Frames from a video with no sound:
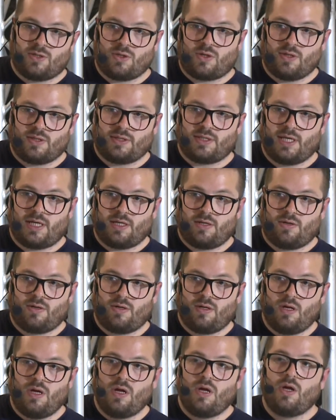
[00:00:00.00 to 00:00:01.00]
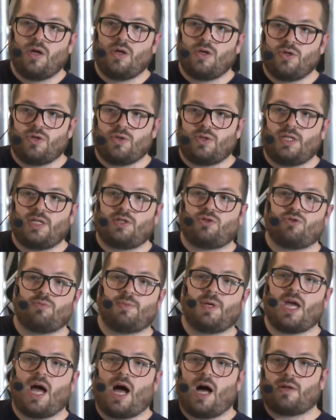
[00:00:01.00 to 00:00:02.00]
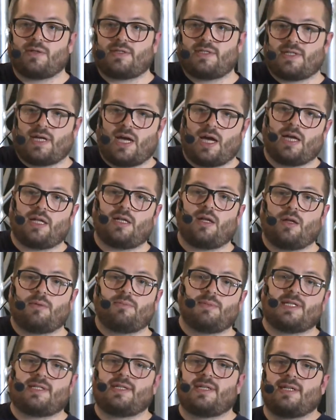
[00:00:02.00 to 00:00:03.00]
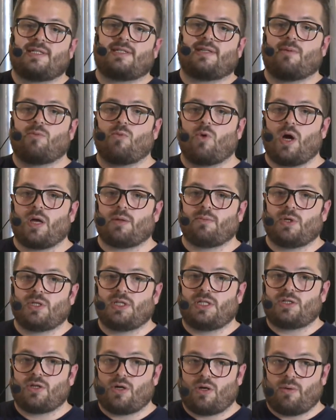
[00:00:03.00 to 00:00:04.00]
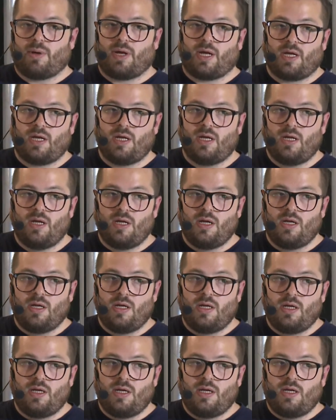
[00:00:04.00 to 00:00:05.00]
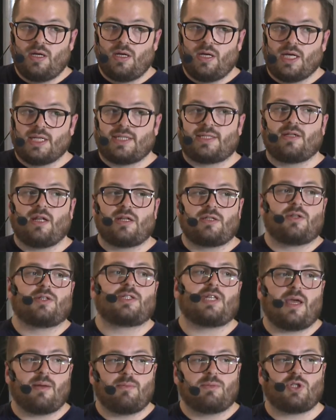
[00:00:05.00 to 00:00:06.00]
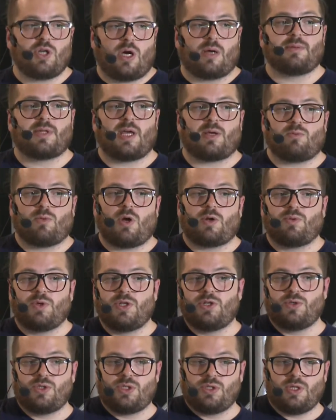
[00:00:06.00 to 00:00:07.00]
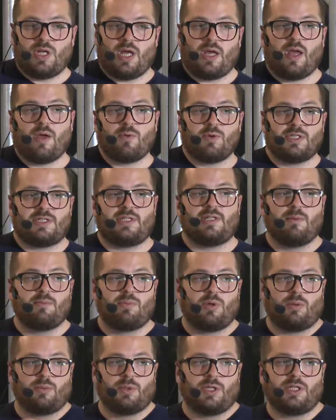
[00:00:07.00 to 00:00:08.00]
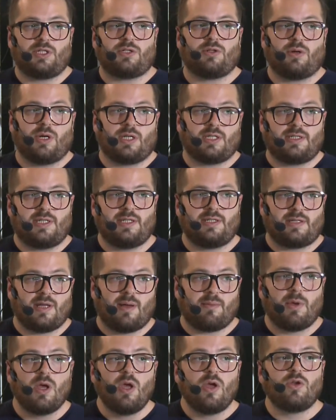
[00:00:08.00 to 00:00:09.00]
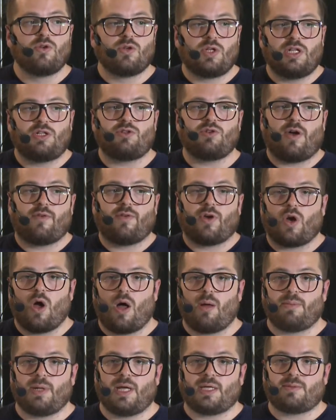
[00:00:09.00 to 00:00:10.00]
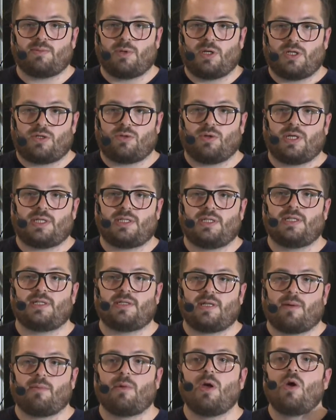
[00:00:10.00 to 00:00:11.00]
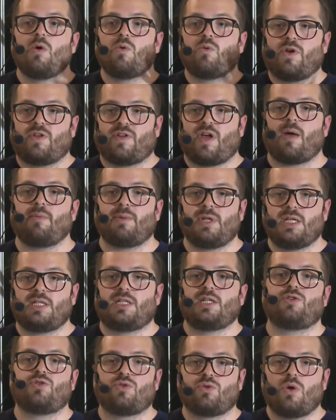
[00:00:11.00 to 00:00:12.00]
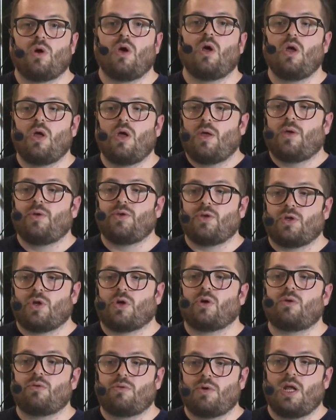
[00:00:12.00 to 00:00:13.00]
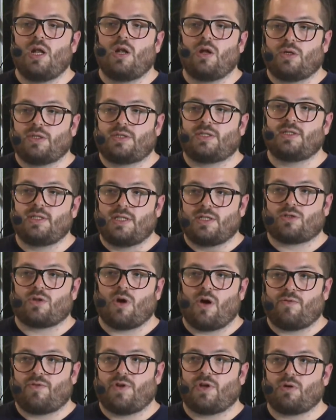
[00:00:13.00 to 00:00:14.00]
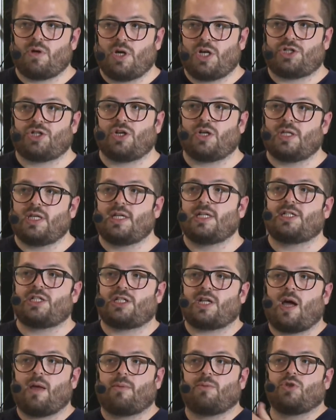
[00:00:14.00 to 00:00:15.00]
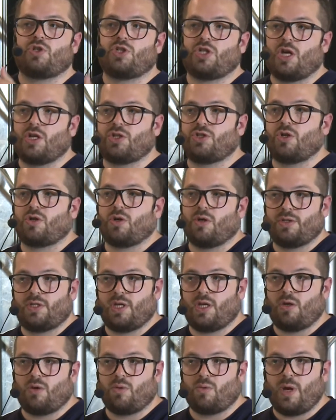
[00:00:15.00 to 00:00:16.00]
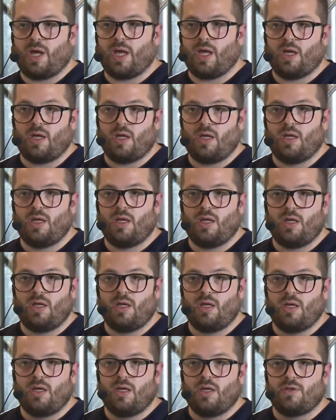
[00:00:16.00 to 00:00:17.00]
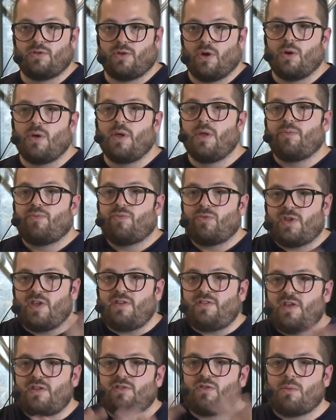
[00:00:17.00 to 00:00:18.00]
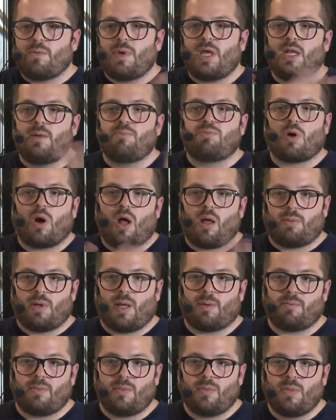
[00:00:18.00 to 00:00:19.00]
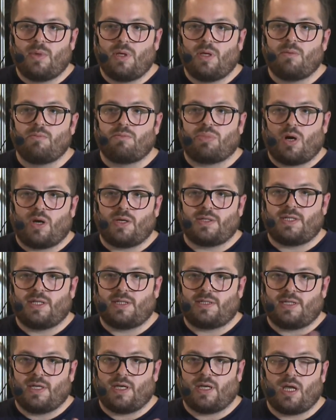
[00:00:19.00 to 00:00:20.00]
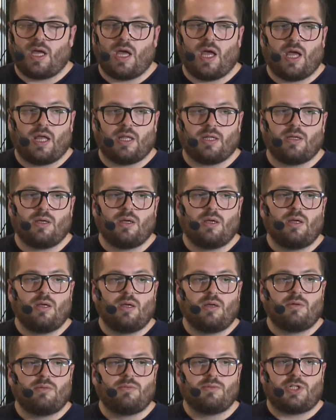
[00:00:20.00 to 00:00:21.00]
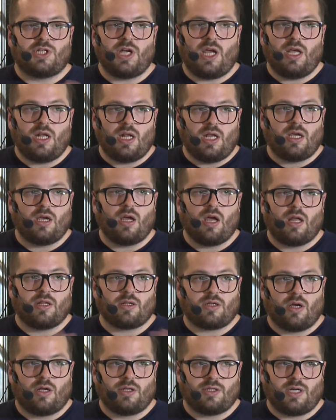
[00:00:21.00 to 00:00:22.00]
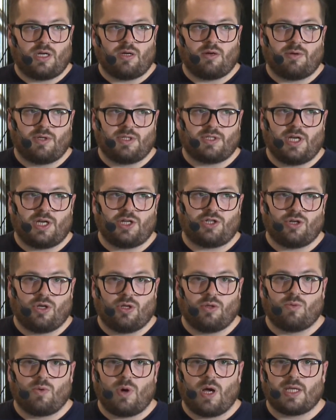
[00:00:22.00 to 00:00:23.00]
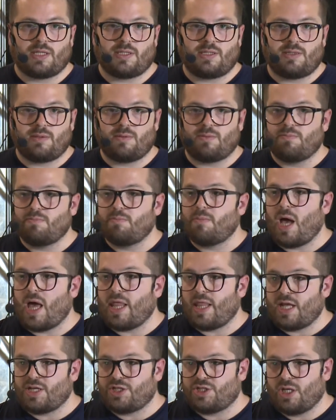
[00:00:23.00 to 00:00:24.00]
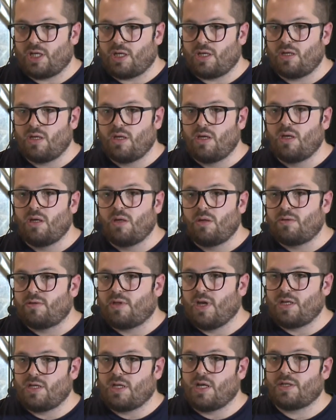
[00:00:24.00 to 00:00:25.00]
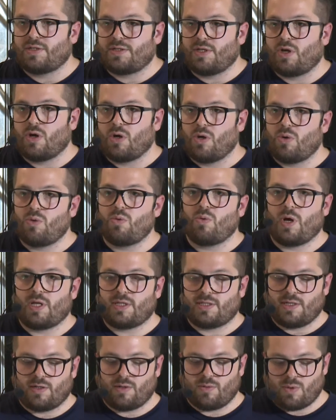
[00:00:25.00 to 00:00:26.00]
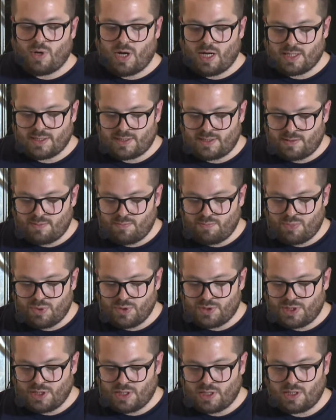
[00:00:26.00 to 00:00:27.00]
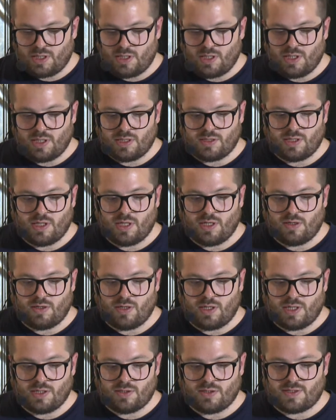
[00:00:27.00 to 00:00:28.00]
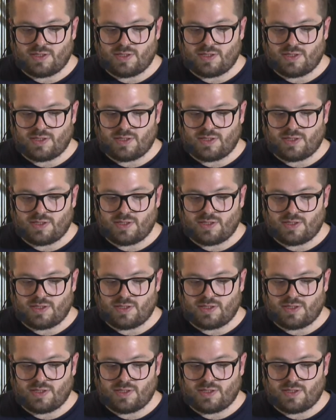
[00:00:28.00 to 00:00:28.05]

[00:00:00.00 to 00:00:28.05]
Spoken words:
the container. You need to be outside and be system-wide monitoring. it's not the same job that what we do today with simple monitoring system. You need to have a complex monitoring system with ability to, reload its configuration each time you change a container way. So this is the main problem processing and jailing and containerization was managing 10 years ago when there was putting in the